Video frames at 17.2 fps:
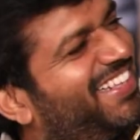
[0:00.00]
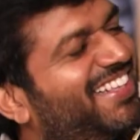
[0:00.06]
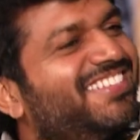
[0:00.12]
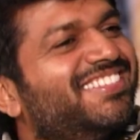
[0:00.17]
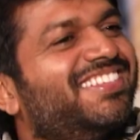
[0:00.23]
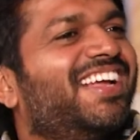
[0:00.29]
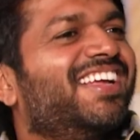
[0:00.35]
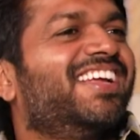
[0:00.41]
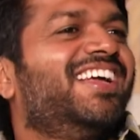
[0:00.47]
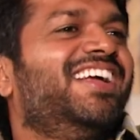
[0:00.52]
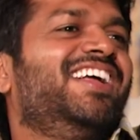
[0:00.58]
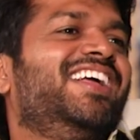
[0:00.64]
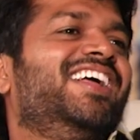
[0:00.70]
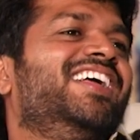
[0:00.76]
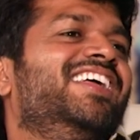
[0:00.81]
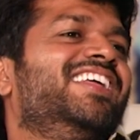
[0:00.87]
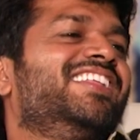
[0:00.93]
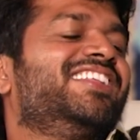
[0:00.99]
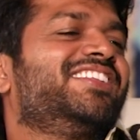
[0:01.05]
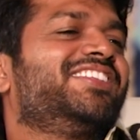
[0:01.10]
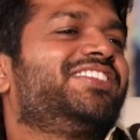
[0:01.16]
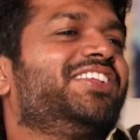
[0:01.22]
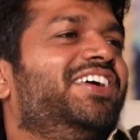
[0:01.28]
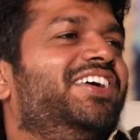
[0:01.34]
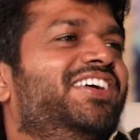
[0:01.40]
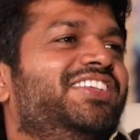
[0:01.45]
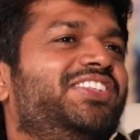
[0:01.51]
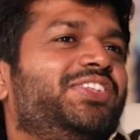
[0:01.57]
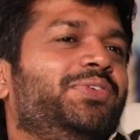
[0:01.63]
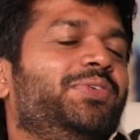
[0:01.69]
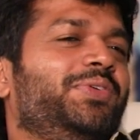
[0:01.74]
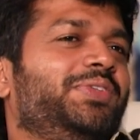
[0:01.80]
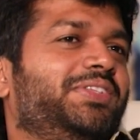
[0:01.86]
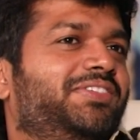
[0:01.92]
this, but he should. So
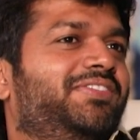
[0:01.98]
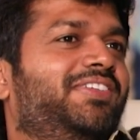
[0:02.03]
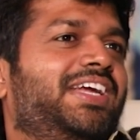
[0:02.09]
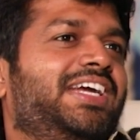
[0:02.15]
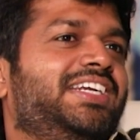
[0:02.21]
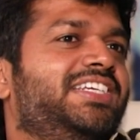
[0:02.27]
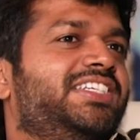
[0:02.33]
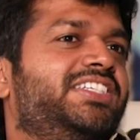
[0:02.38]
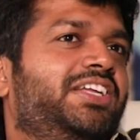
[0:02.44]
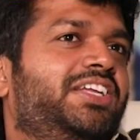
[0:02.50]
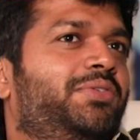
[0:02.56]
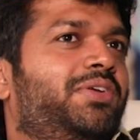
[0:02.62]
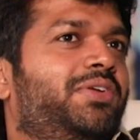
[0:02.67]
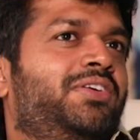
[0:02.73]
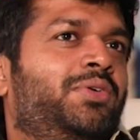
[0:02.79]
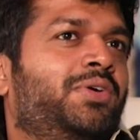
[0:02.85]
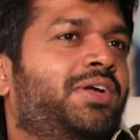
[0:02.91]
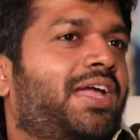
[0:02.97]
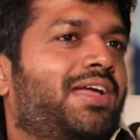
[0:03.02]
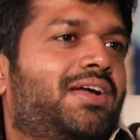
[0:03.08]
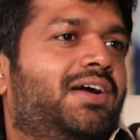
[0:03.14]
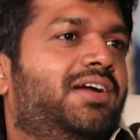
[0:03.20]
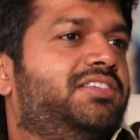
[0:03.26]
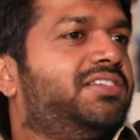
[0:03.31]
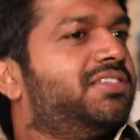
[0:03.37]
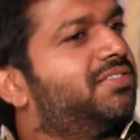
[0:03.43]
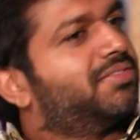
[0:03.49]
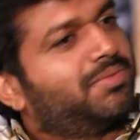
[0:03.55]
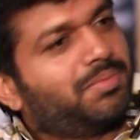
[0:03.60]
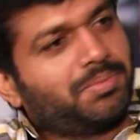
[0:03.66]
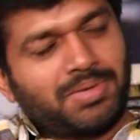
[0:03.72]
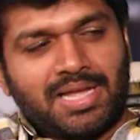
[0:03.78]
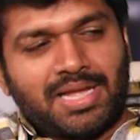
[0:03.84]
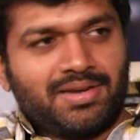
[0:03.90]
Venkatesh Garu Varun, okay, I can't choose.
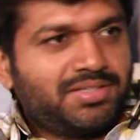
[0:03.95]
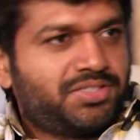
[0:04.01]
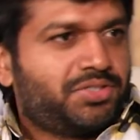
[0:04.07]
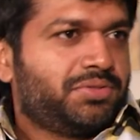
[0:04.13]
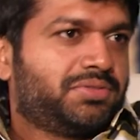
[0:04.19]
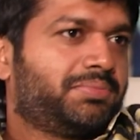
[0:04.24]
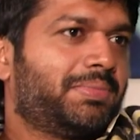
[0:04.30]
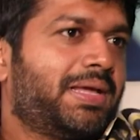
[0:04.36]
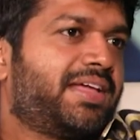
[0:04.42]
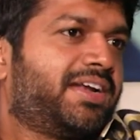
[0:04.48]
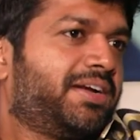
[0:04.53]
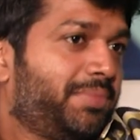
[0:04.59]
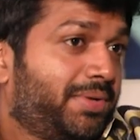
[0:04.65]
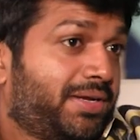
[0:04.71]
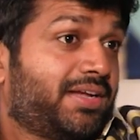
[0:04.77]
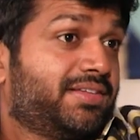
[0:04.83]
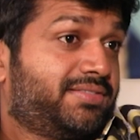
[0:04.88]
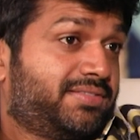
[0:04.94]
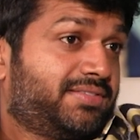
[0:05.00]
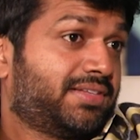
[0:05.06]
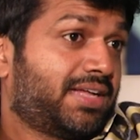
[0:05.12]
I'll choose Mehrene because